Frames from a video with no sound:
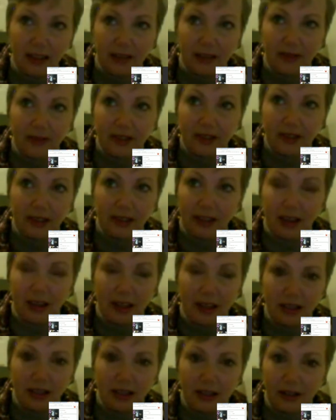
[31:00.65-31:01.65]
was an
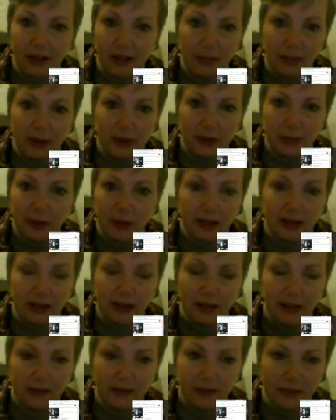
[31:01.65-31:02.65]
excellent perspective.
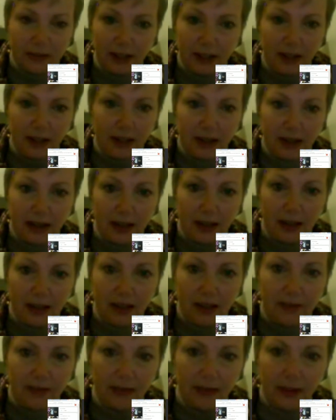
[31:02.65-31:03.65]
I love
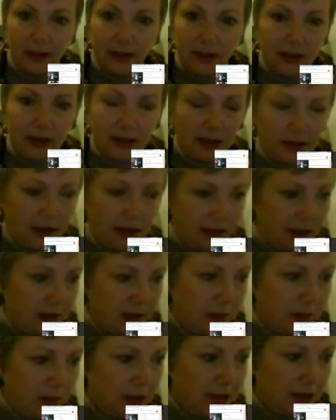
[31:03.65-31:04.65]
the
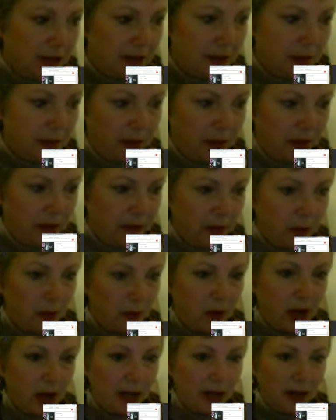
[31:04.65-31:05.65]
symbolism of the
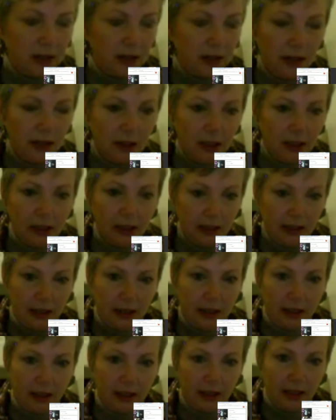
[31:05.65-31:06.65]
water,
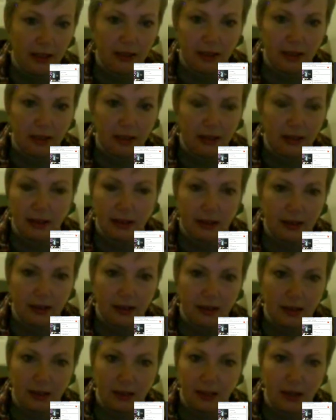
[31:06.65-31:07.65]
and it's just
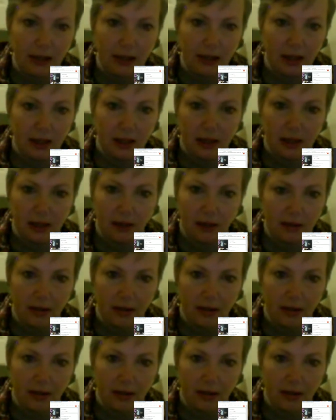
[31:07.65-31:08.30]
a